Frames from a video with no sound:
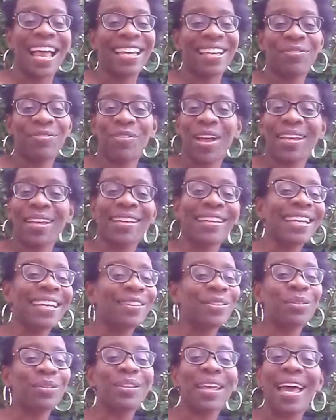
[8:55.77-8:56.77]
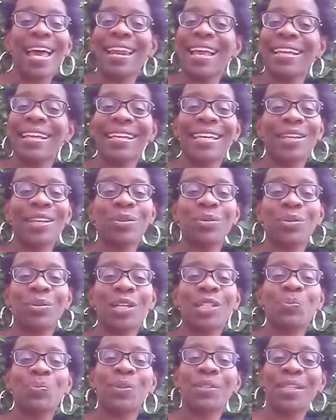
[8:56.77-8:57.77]
if I can get through that, I can get through
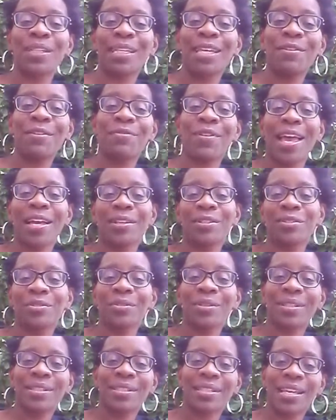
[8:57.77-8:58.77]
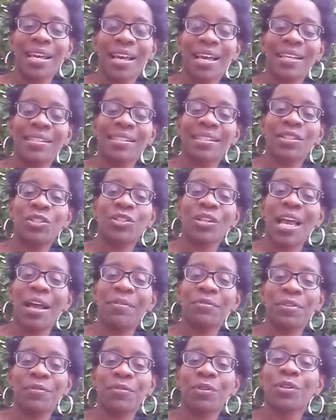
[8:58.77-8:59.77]
this. But the key factor is, guys, that you
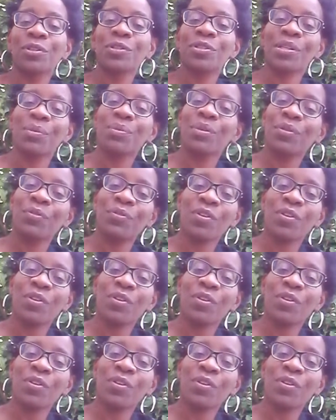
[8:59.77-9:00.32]
have to have learned something